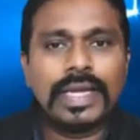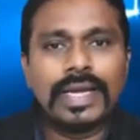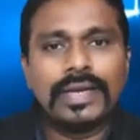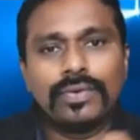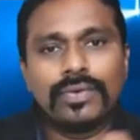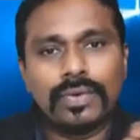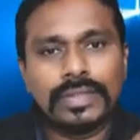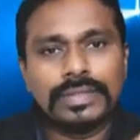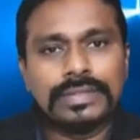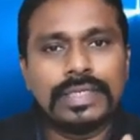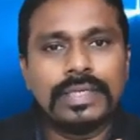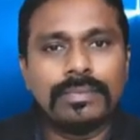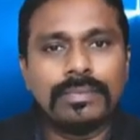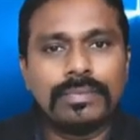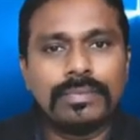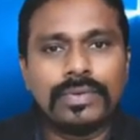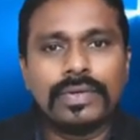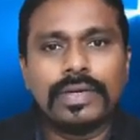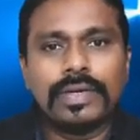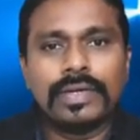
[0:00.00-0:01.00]
Android
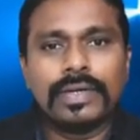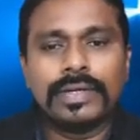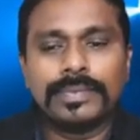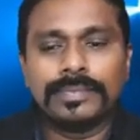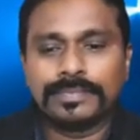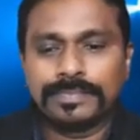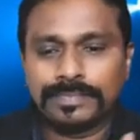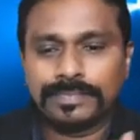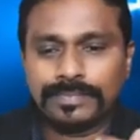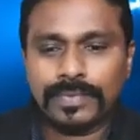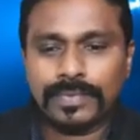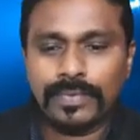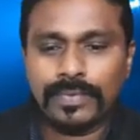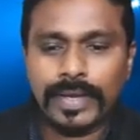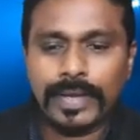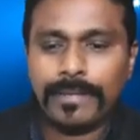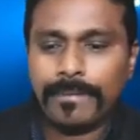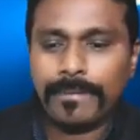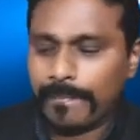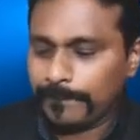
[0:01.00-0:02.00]
setup utility.
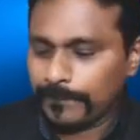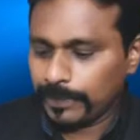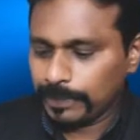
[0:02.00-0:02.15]
Okay,